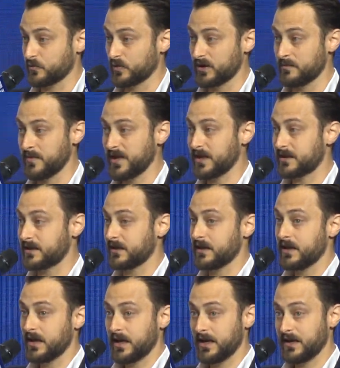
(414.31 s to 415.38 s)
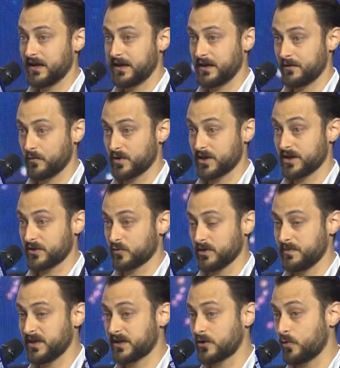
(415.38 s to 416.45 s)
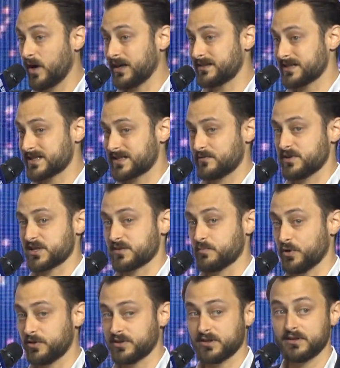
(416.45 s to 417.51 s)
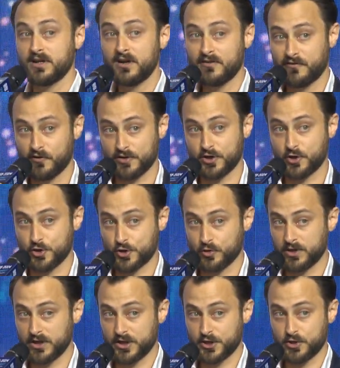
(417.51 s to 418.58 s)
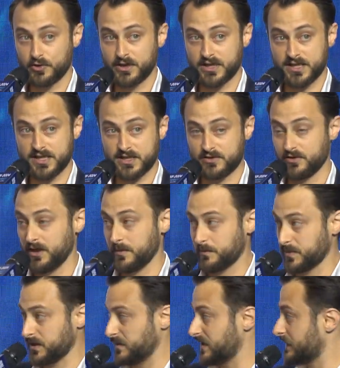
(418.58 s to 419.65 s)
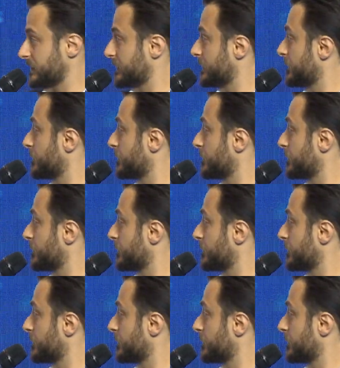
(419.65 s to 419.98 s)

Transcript: will be quite a serious burden for the control electronics to implement.